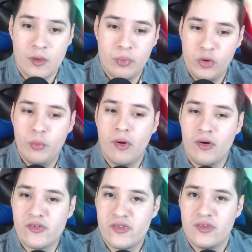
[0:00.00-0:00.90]
blue
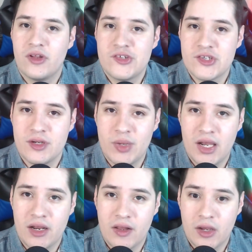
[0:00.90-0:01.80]
balls that you're going to be
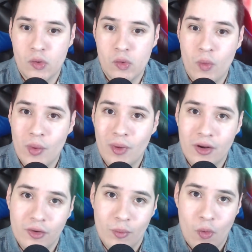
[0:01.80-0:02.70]
getting. Like, oh, we want to
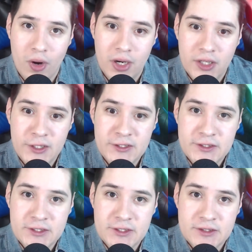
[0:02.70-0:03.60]
learn more.
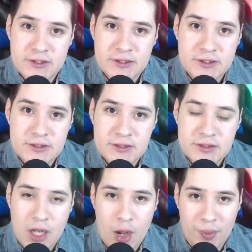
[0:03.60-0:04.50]

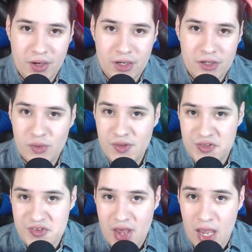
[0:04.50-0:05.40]
Oh, but not going to do it this
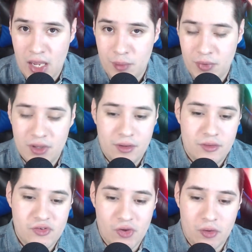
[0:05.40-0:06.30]
time.
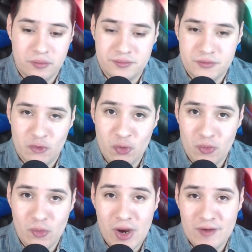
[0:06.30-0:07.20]
So
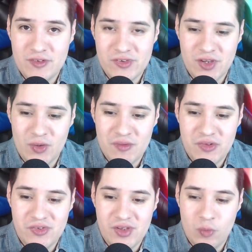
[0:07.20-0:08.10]
we'll have to see. We'll have to
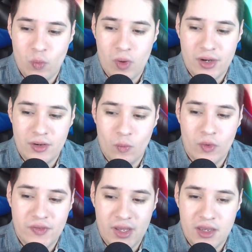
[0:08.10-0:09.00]
see what
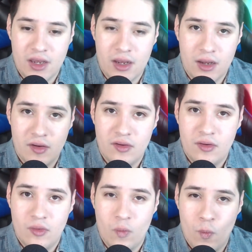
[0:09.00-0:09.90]
they
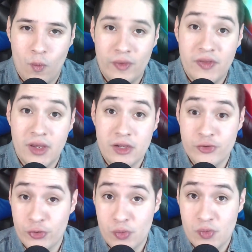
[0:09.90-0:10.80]

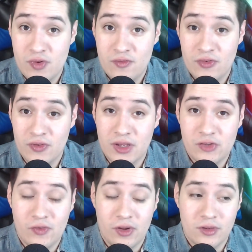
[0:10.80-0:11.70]
do for the next
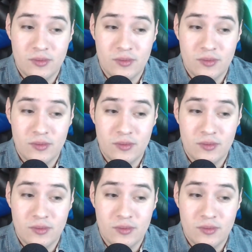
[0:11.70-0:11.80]
volumes.